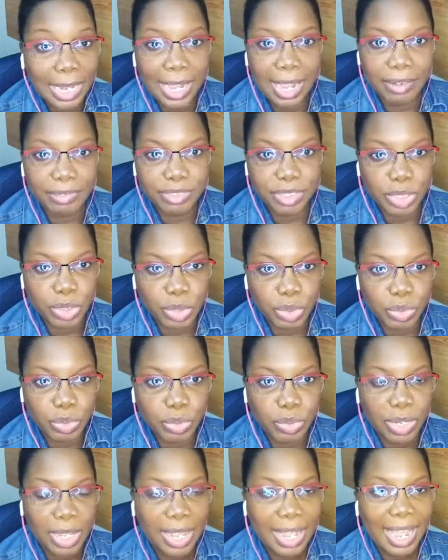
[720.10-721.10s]
I have to
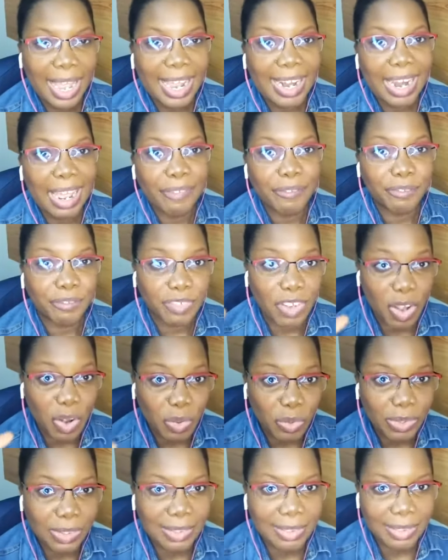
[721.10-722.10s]
do. And I
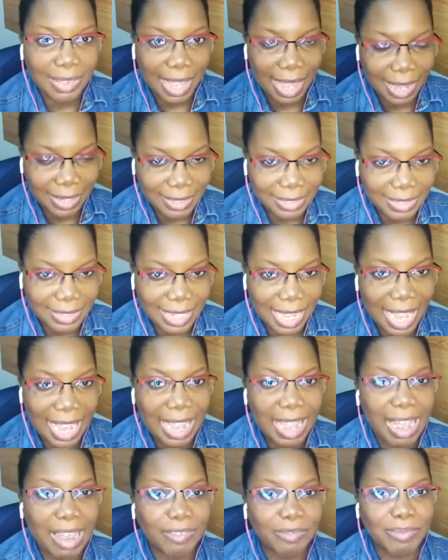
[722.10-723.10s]
found that
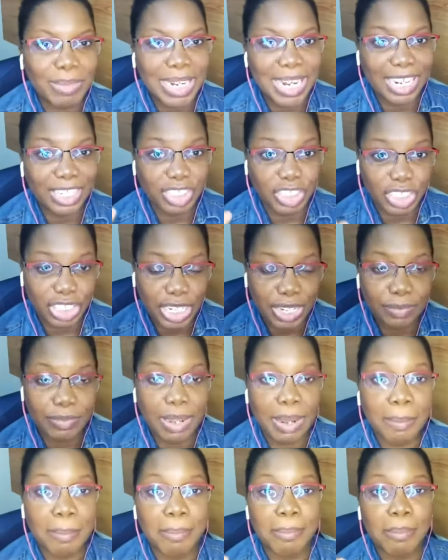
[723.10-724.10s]
I have been
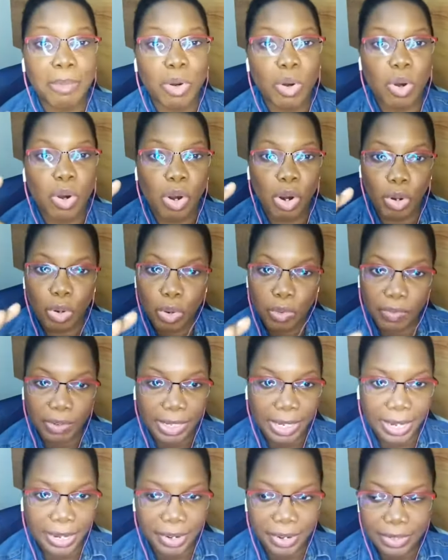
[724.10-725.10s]
achieving more over
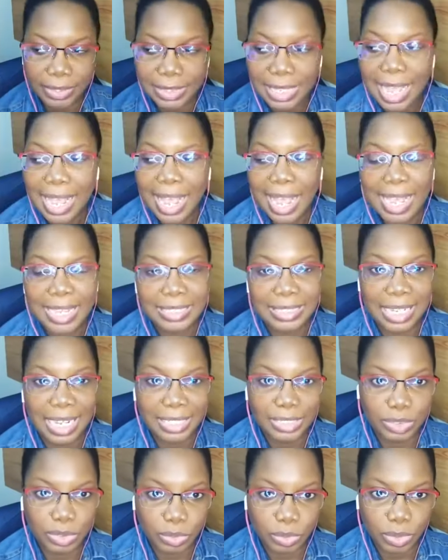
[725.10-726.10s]
the years as
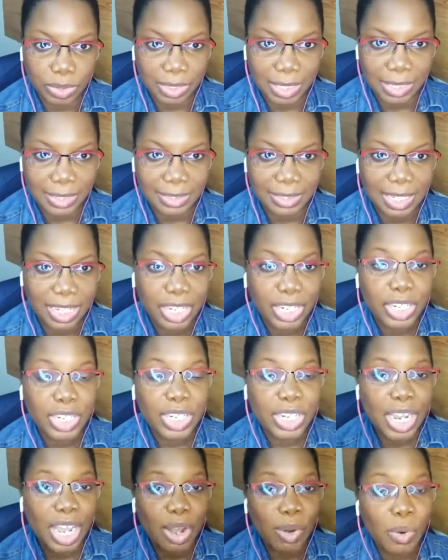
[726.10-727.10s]
I do this.
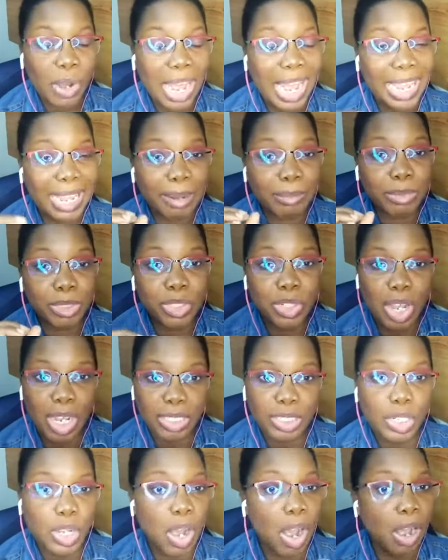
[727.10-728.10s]
Now, I am
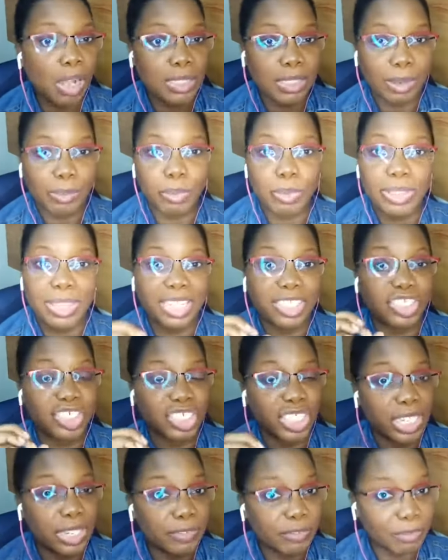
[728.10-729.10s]
not caught up with
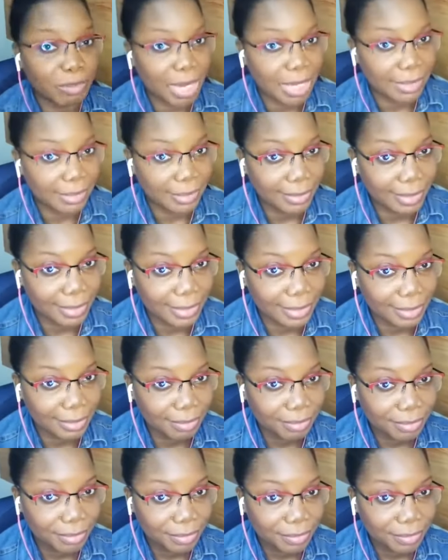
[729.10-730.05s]
achievements.